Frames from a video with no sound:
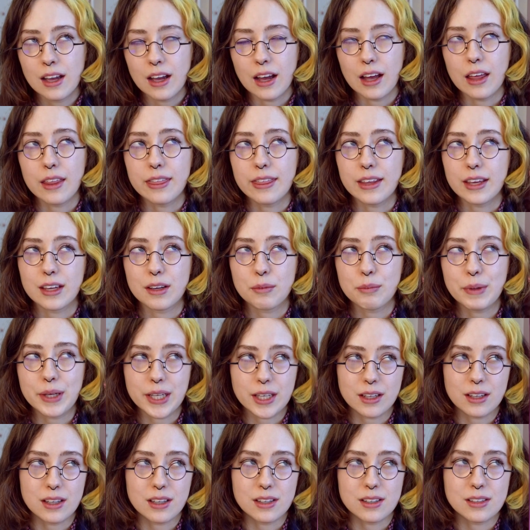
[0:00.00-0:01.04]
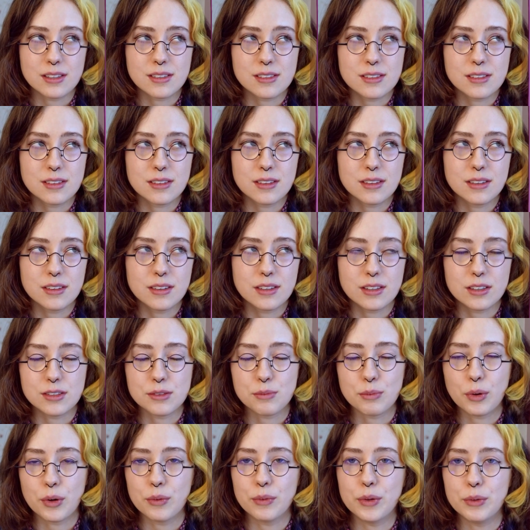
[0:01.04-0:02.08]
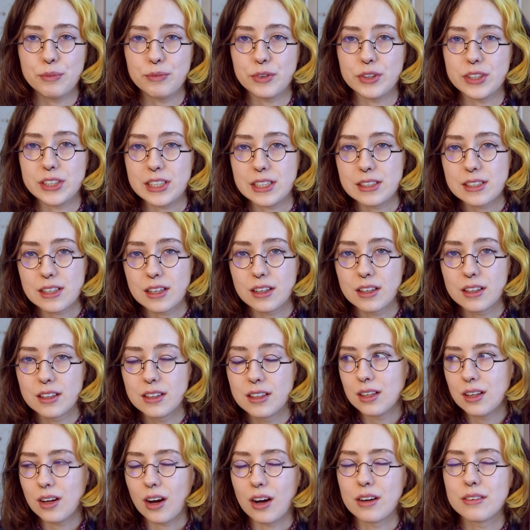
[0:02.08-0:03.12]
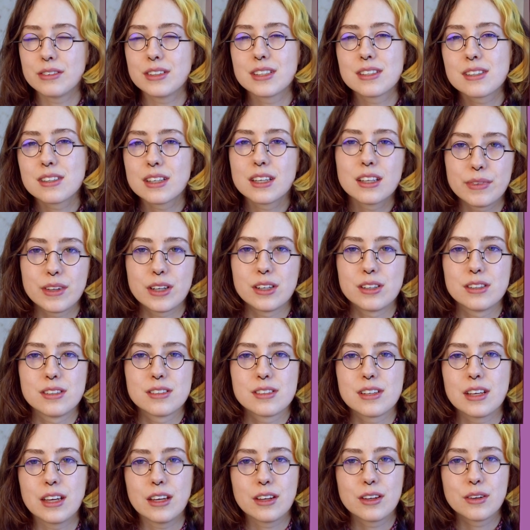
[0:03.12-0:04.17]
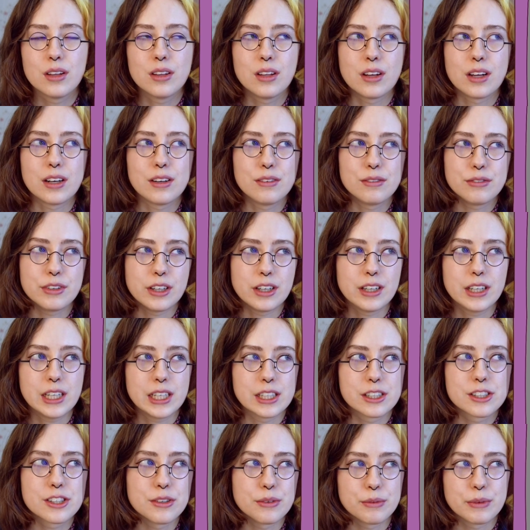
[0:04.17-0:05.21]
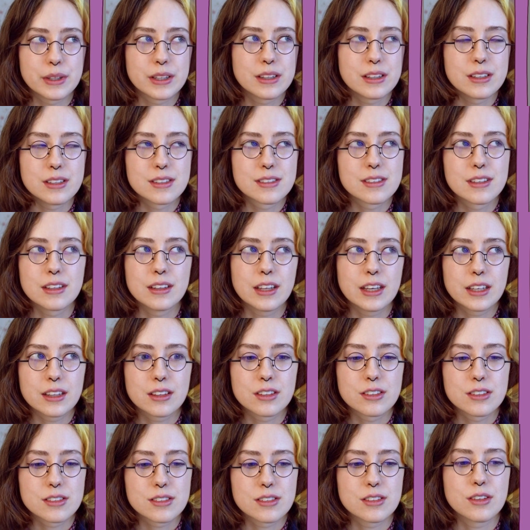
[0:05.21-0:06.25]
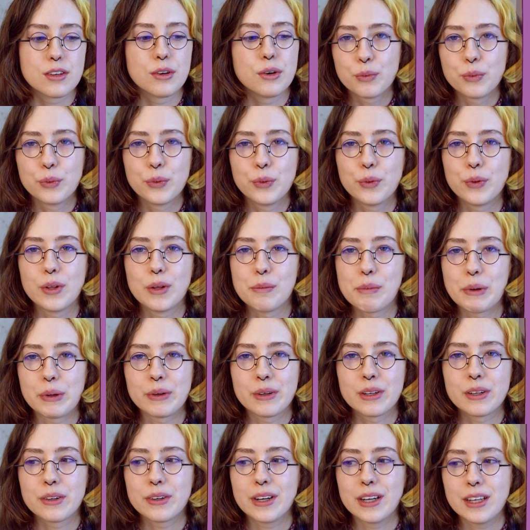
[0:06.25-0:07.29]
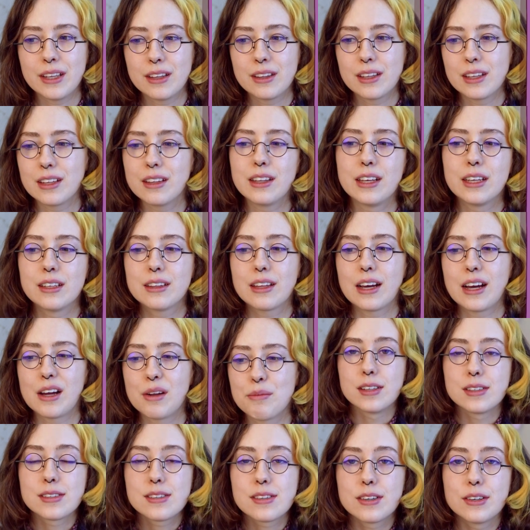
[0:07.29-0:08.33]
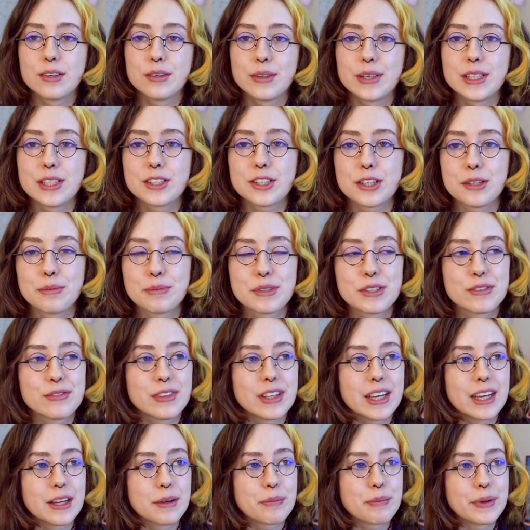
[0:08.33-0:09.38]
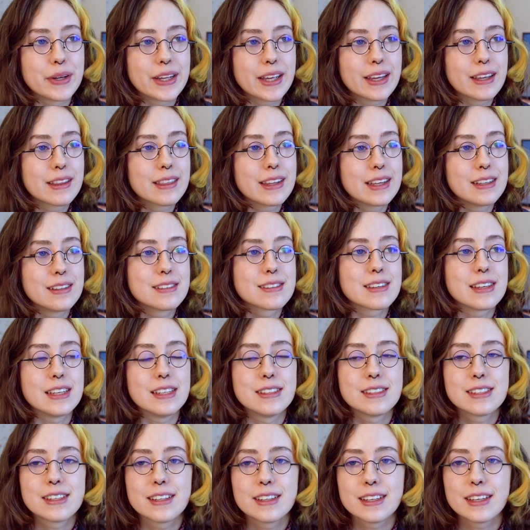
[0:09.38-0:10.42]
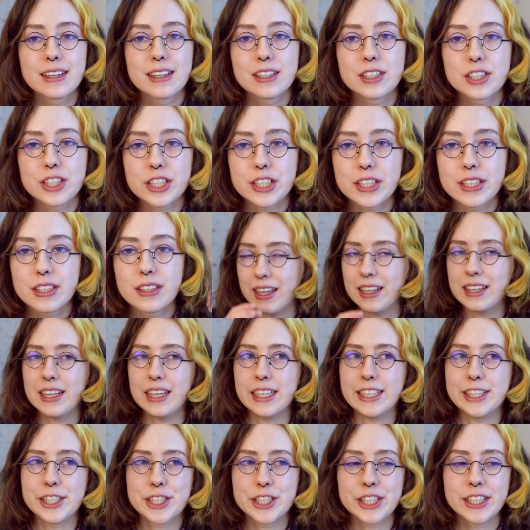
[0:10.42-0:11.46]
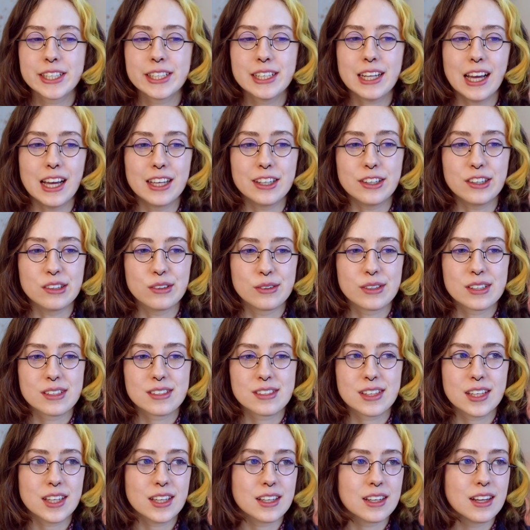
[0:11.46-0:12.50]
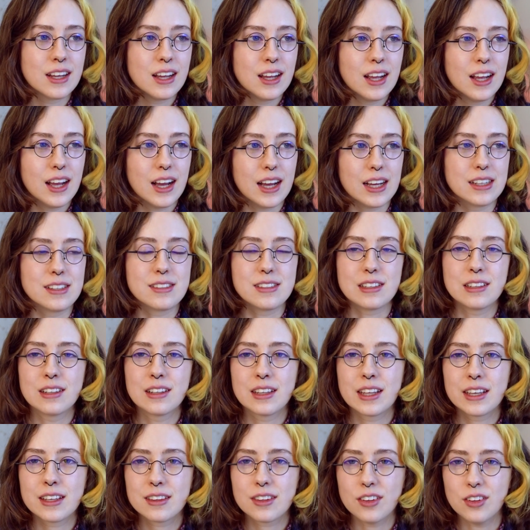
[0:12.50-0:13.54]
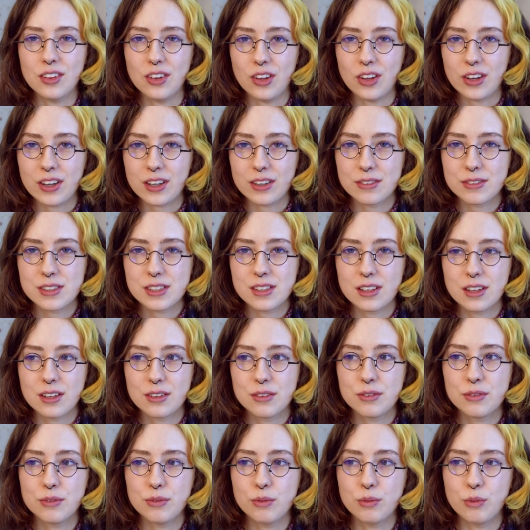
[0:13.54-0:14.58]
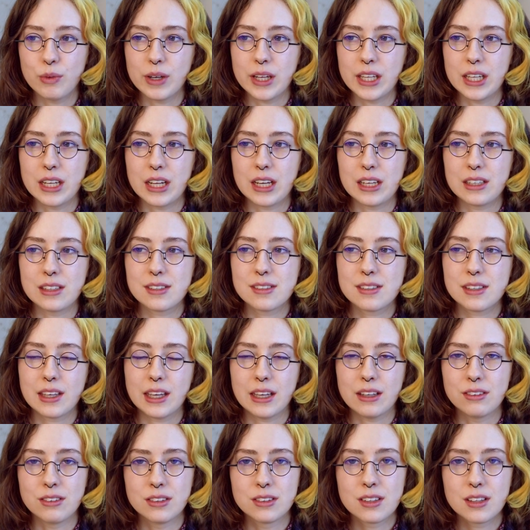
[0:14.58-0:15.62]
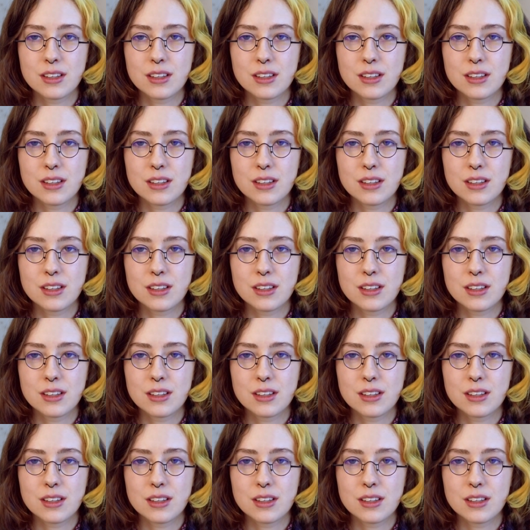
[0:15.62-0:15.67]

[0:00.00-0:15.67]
I think because there's more room for detail. Obviously there's like a lot of variation with this and like there's no rule about it or anything like that. Also in terms of like bringing things into the engine, in Engine I noticed that I didn't like the look of stuff when I scaled